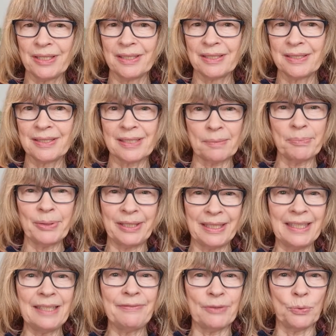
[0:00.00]
somebody
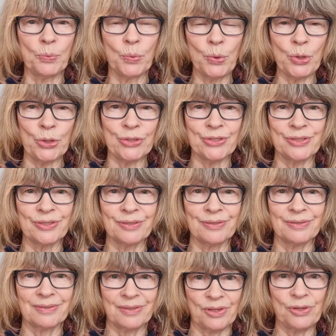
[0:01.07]
even worse
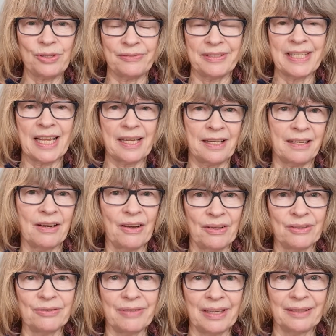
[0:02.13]
could have taken
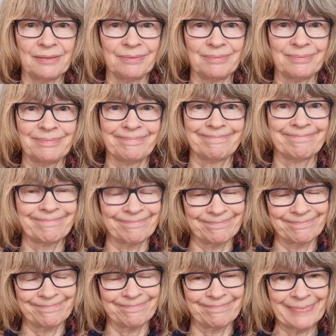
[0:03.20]
over.
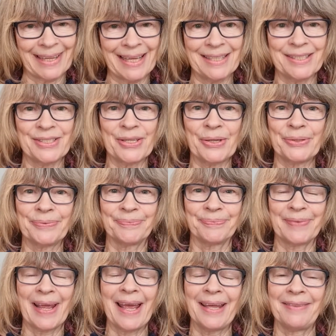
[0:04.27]
And so
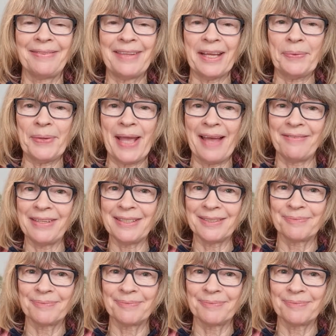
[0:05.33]
there we have it.